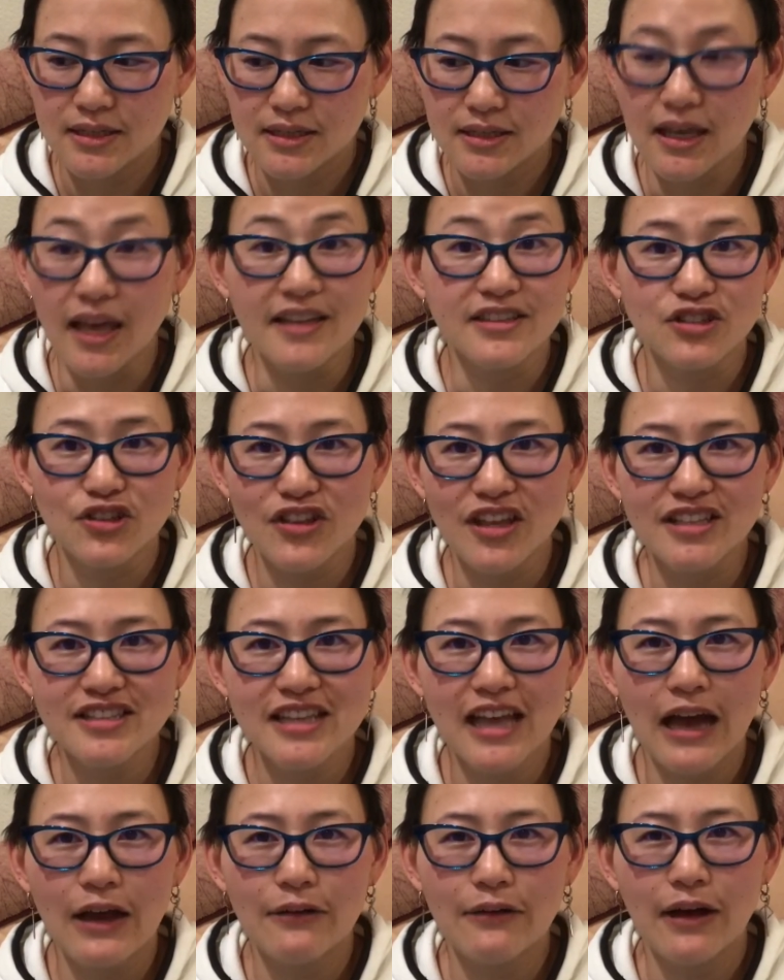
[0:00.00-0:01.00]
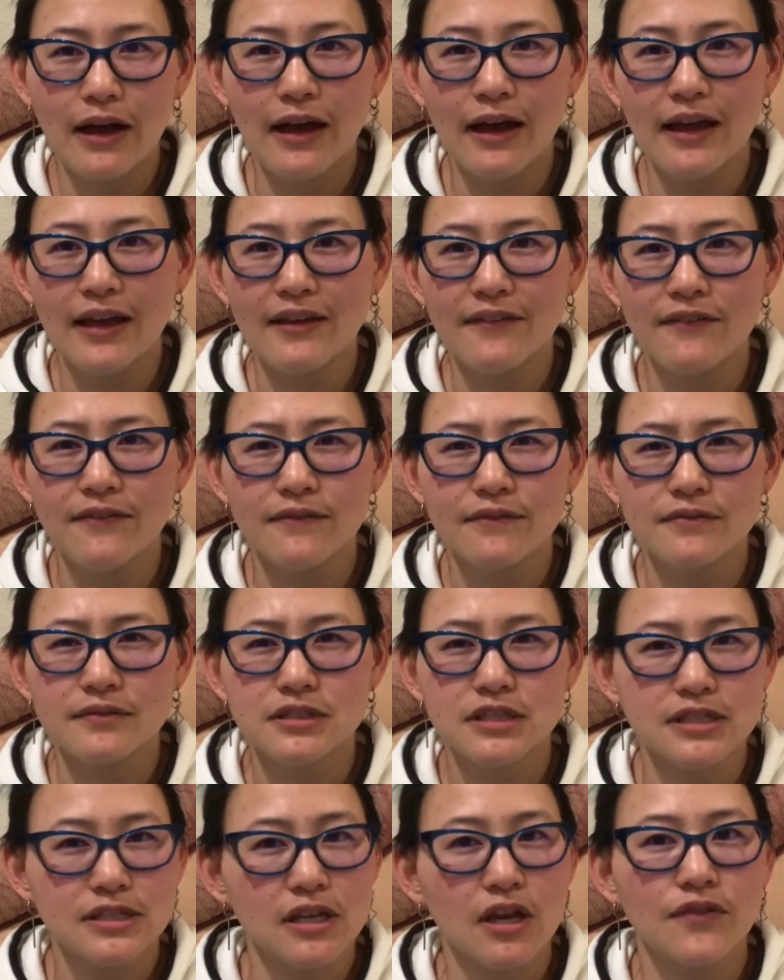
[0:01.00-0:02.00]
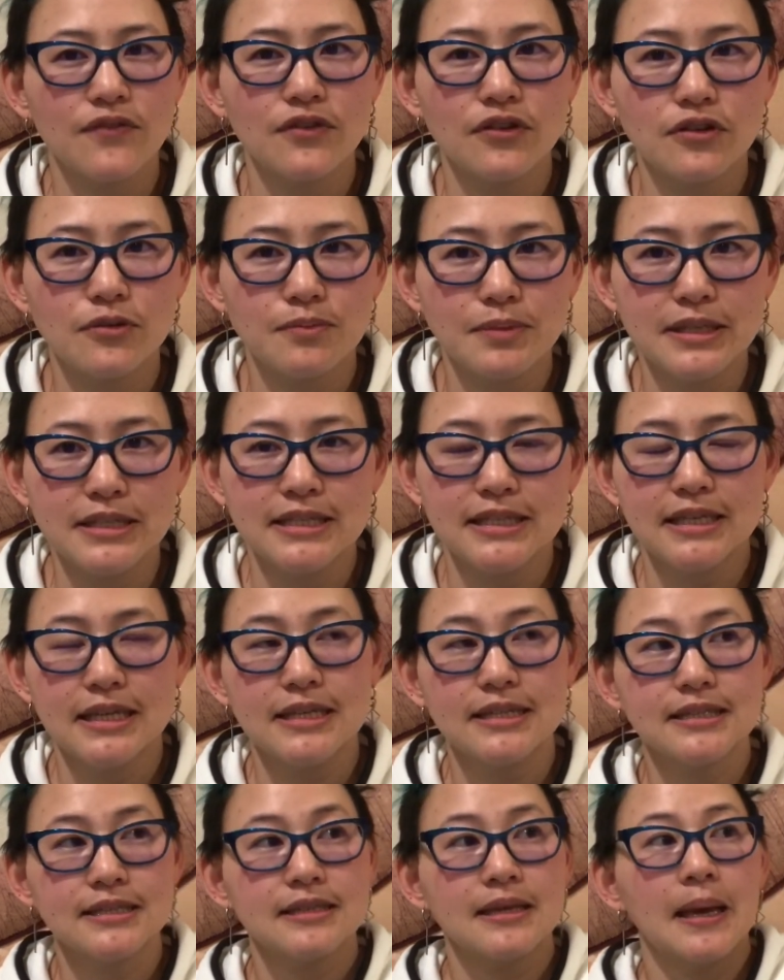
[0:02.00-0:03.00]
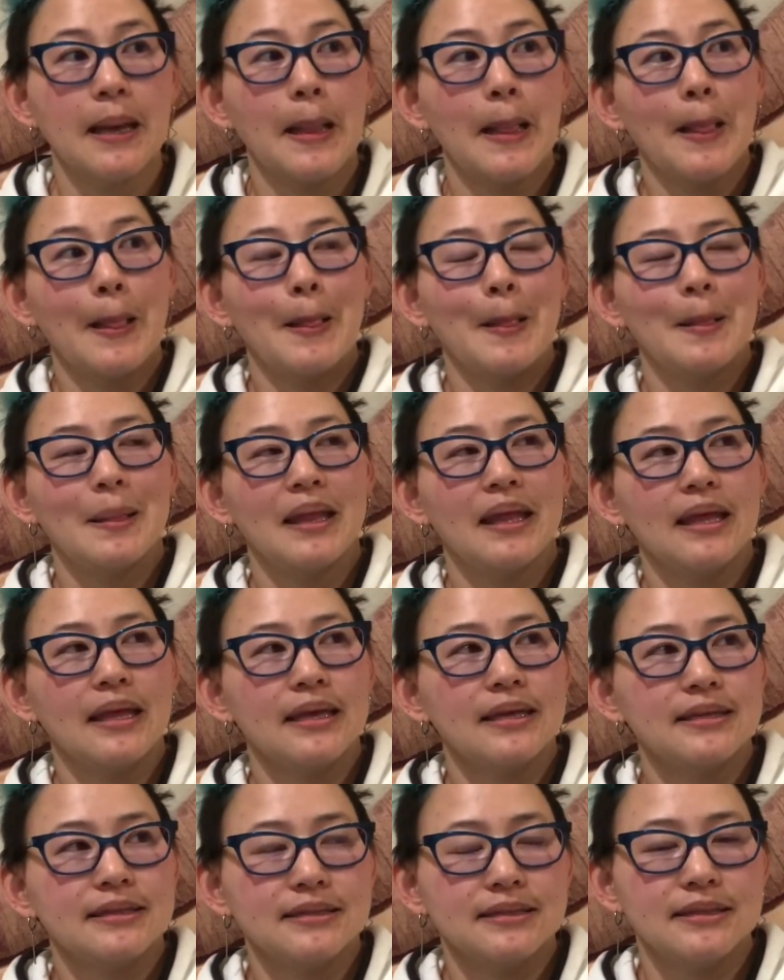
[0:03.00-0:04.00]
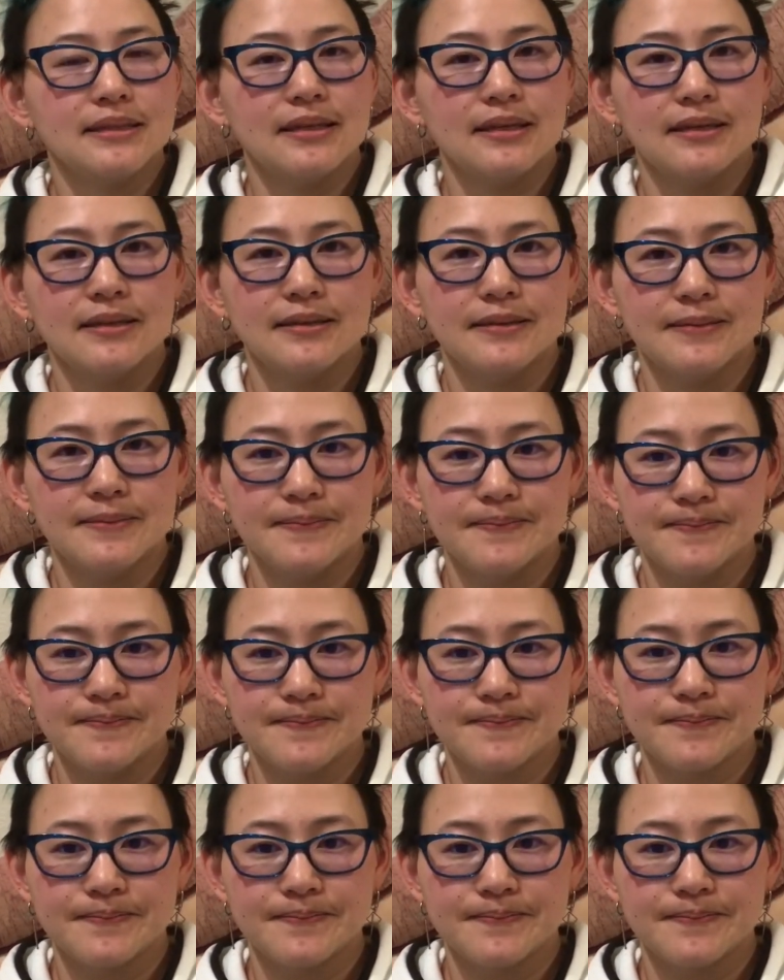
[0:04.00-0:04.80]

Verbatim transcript: yeah, so that's how I discovered BTS, and um,